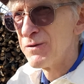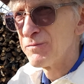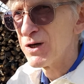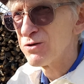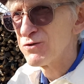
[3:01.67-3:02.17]

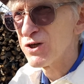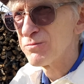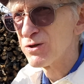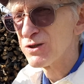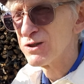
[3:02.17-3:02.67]
part of
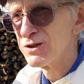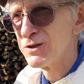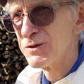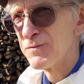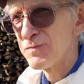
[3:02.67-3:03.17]
chambers,
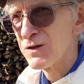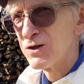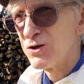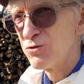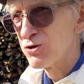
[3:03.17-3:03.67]

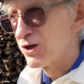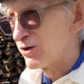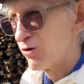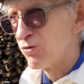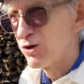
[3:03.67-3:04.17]
usually
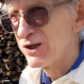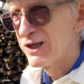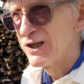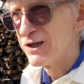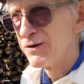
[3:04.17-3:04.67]
only
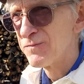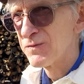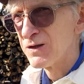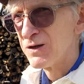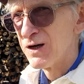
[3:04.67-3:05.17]
here
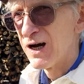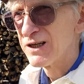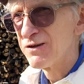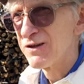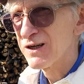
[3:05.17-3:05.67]

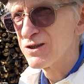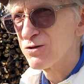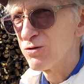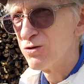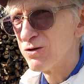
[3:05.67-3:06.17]
under the
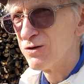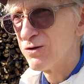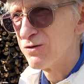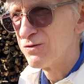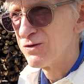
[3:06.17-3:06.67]
control
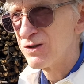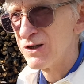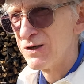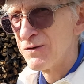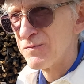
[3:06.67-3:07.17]

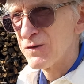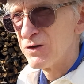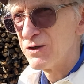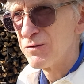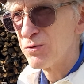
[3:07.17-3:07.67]

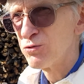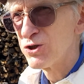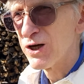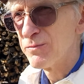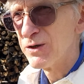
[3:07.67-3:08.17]
in a brood
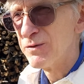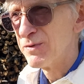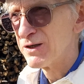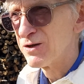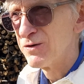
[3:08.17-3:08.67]
chamber.
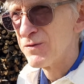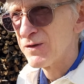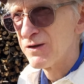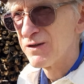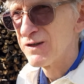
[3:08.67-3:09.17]
But
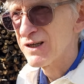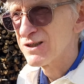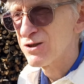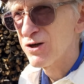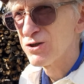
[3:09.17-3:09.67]
the
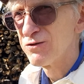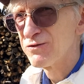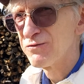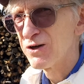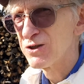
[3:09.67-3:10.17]
construction
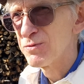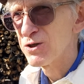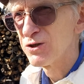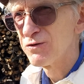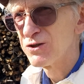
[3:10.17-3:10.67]
is very
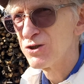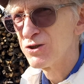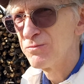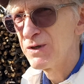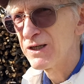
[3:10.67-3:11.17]
special, which
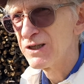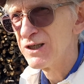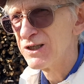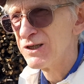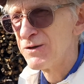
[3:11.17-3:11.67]
is making
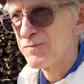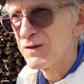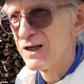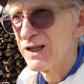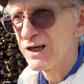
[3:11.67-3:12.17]
it
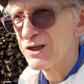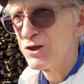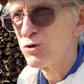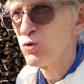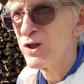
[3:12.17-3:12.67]
like
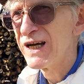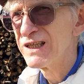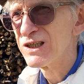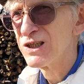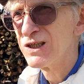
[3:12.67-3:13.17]

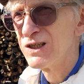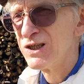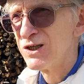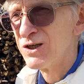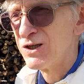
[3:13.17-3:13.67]
united
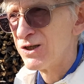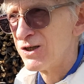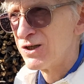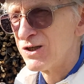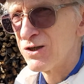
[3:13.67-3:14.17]

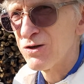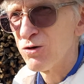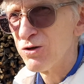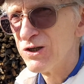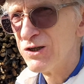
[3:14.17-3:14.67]

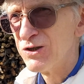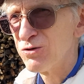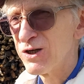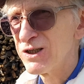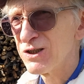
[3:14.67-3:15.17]
colony,
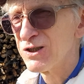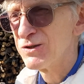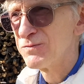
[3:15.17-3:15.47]
united